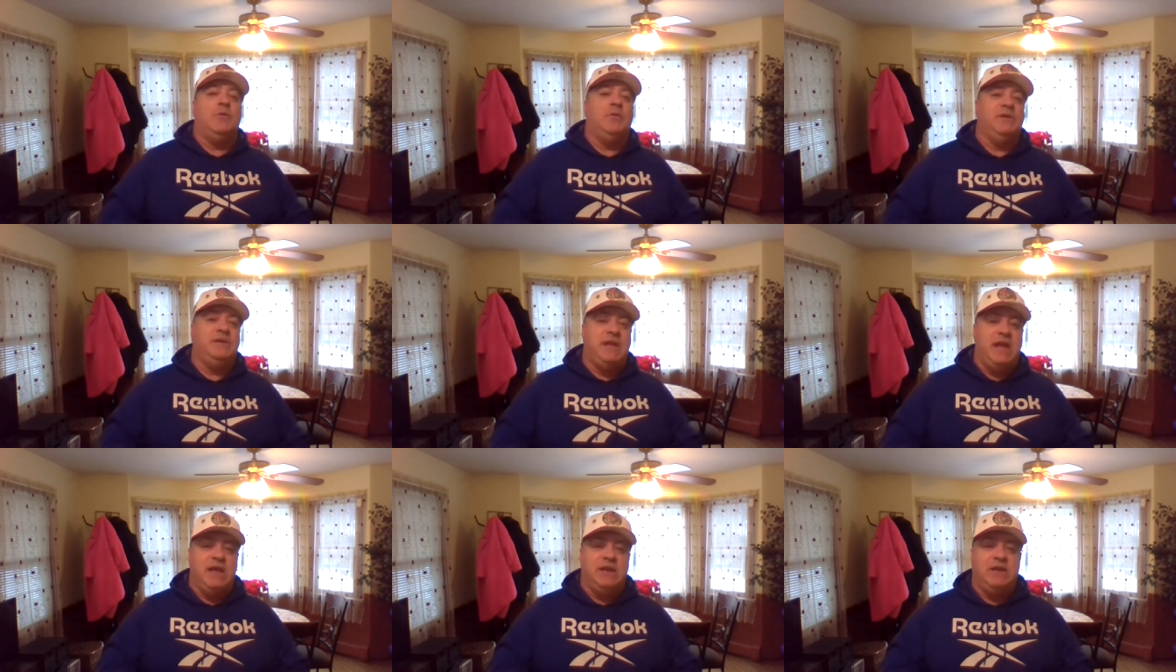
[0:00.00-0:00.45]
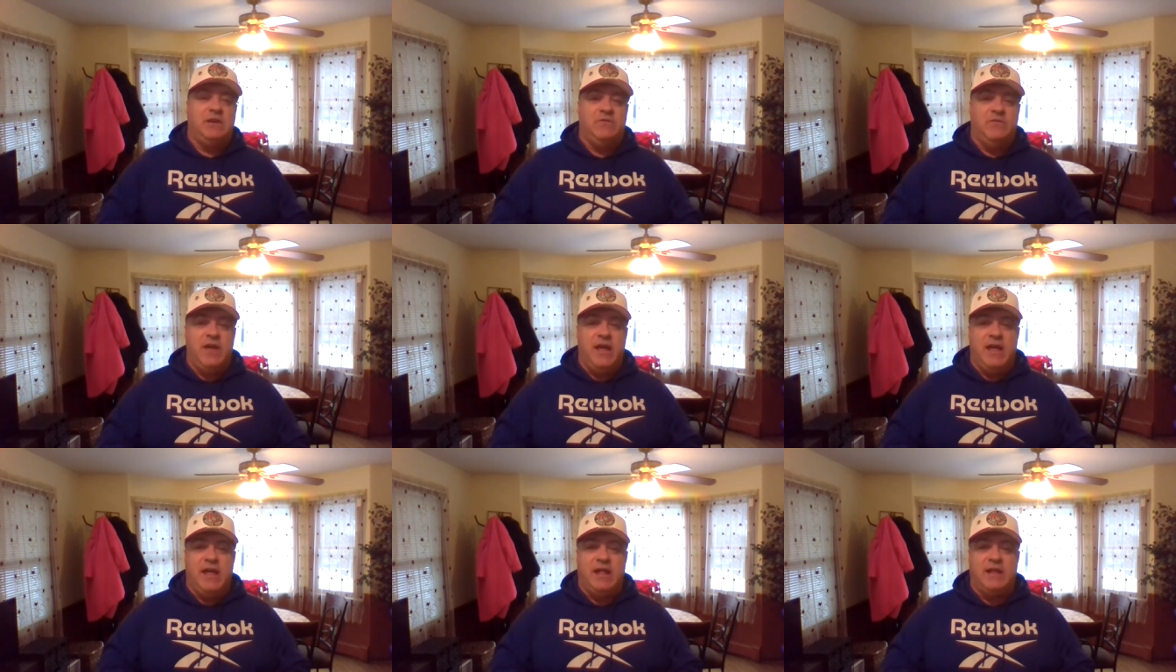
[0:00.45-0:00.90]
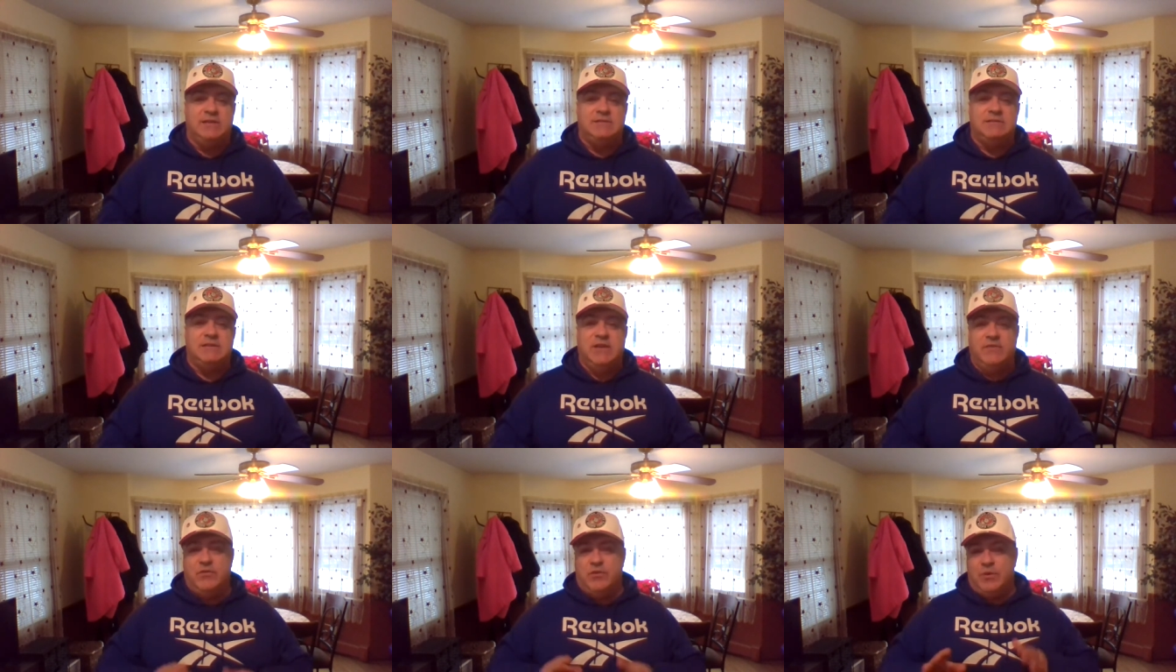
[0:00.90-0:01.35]
a day in advance to
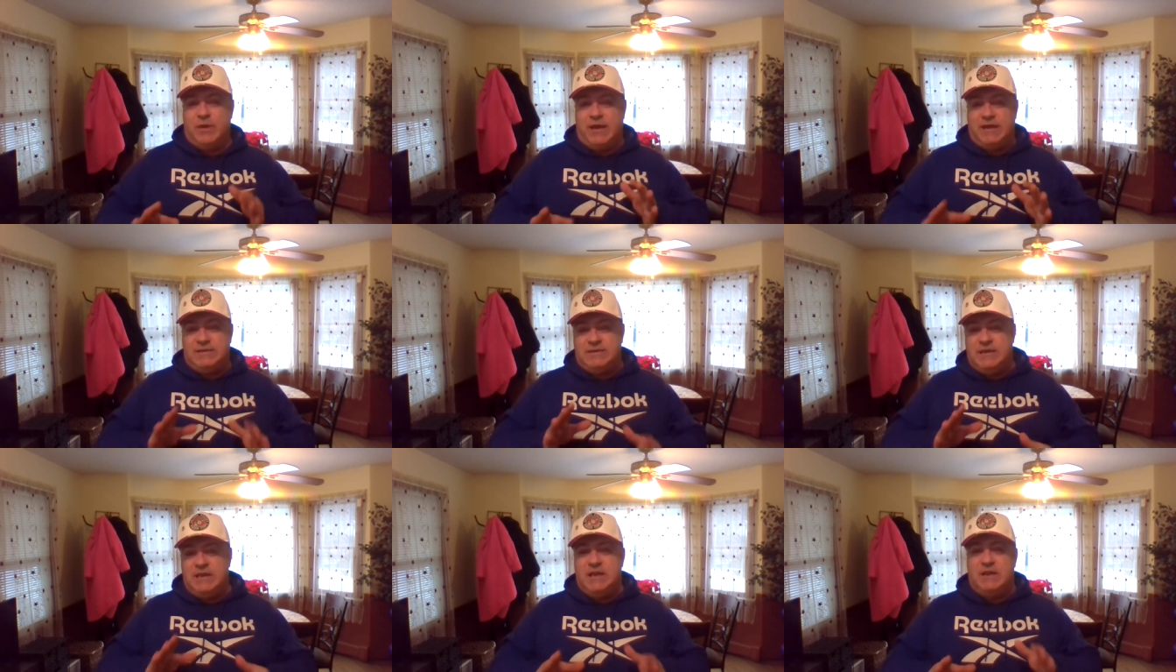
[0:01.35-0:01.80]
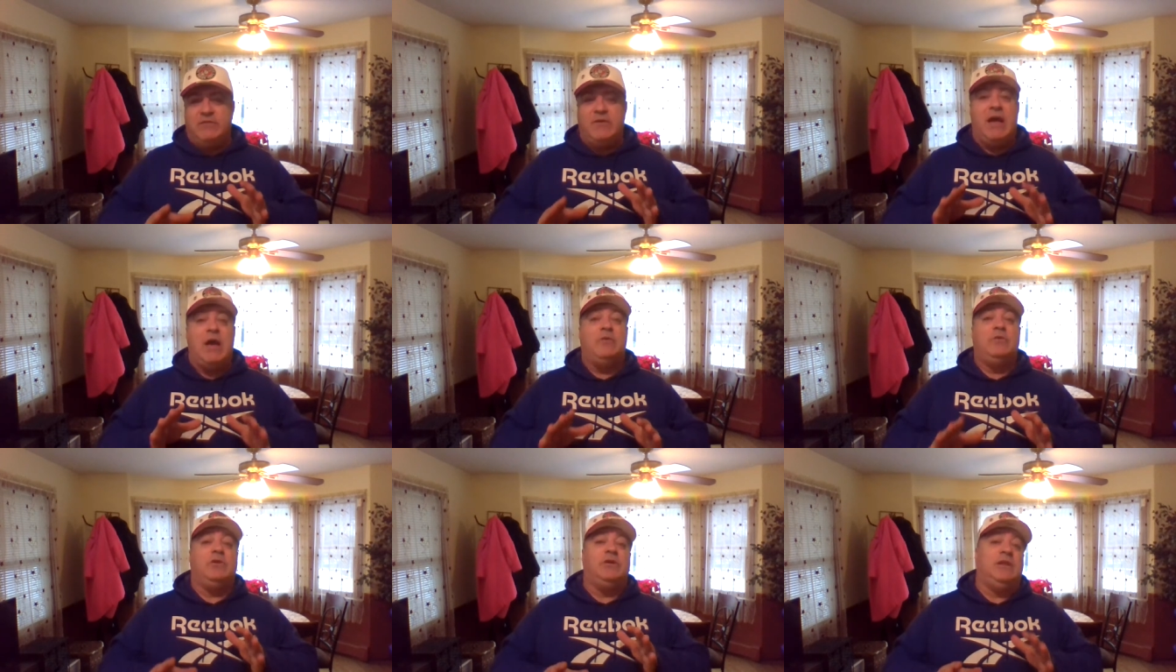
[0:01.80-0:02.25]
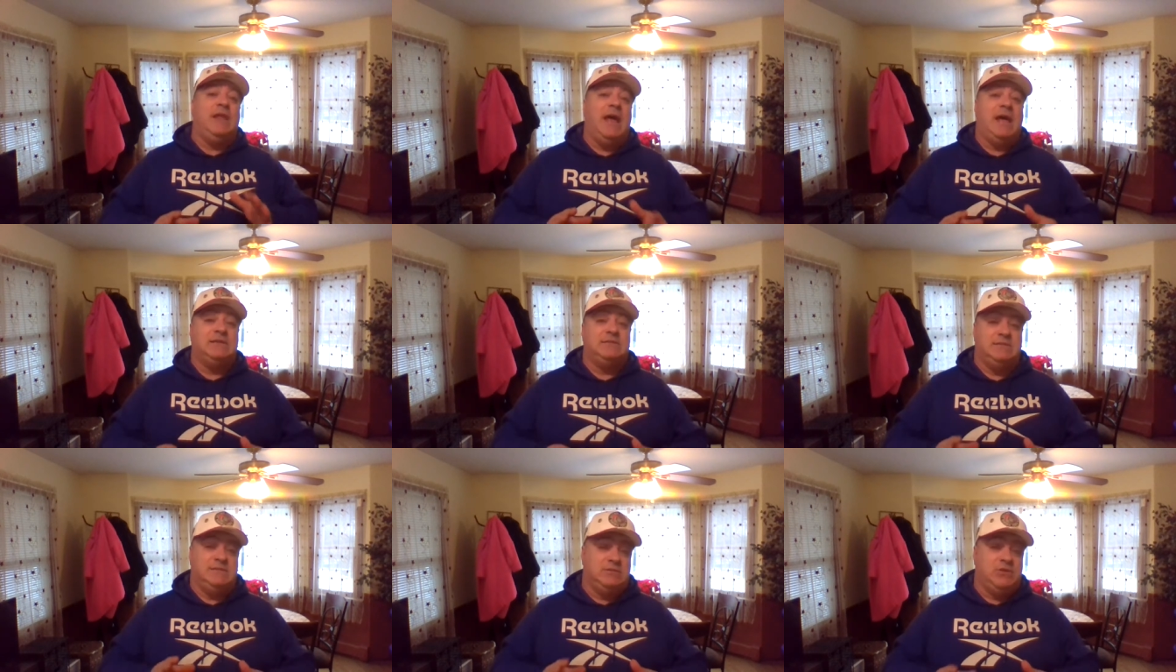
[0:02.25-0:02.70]
give you an idea of how the
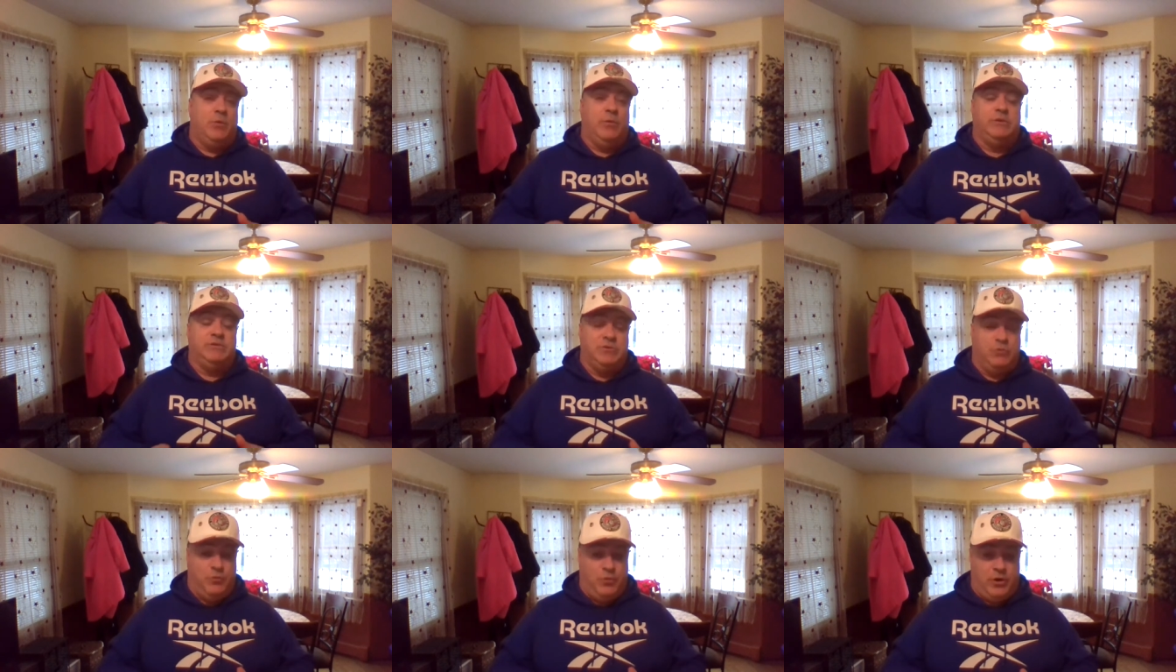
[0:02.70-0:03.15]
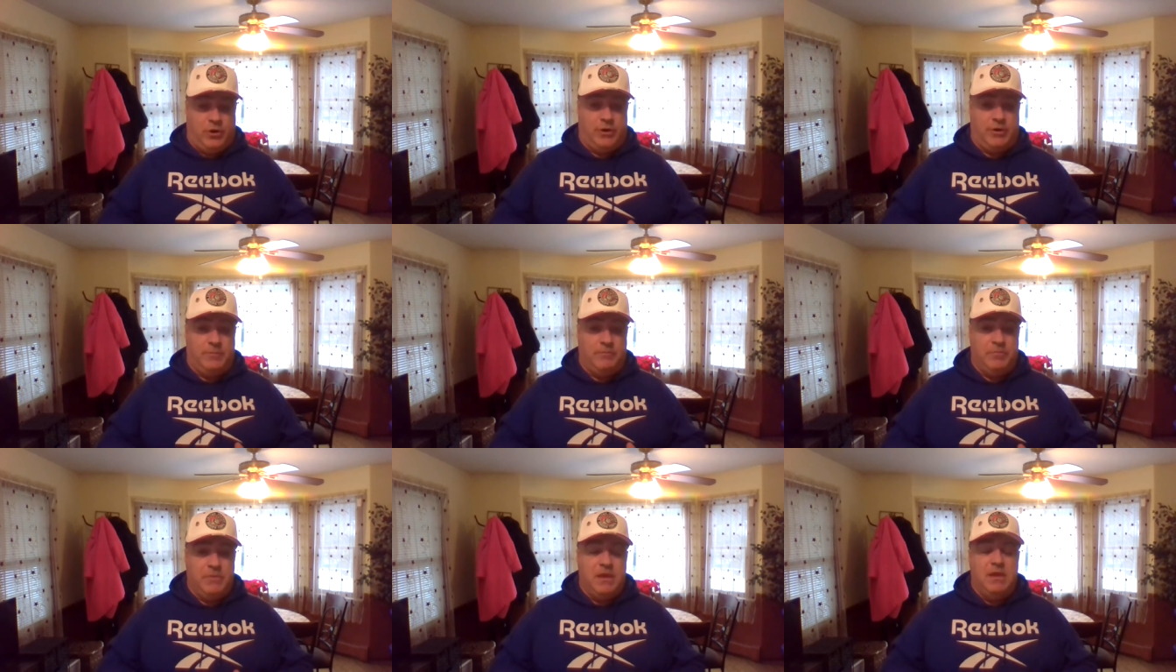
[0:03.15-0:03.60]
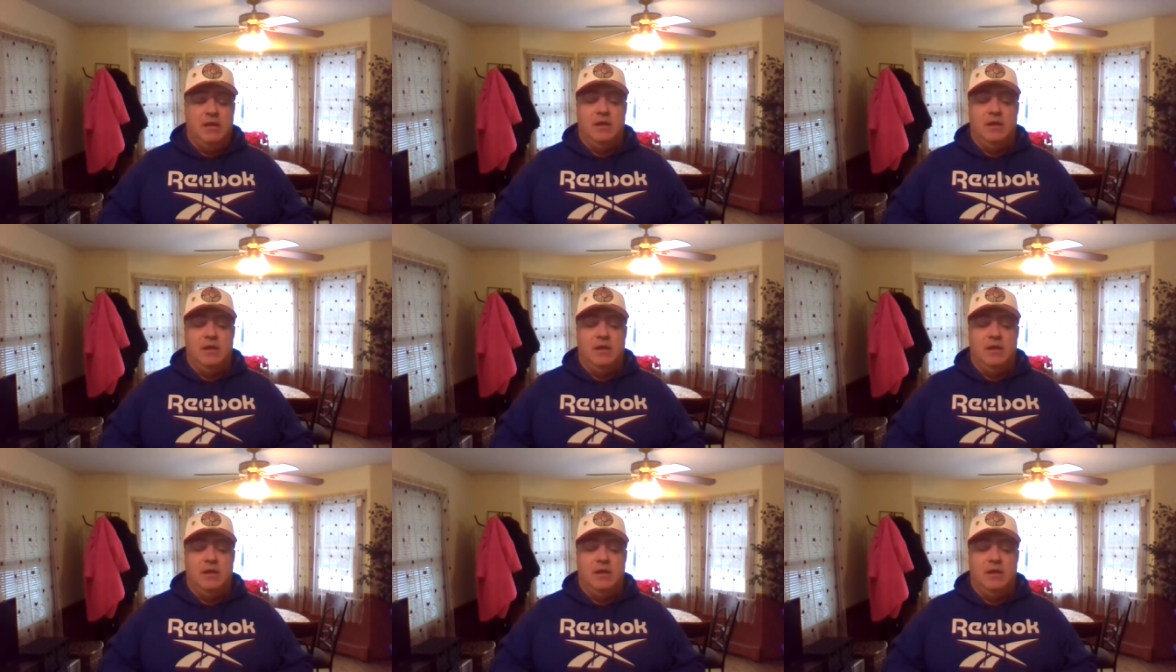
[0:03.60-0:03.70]
class is going to work.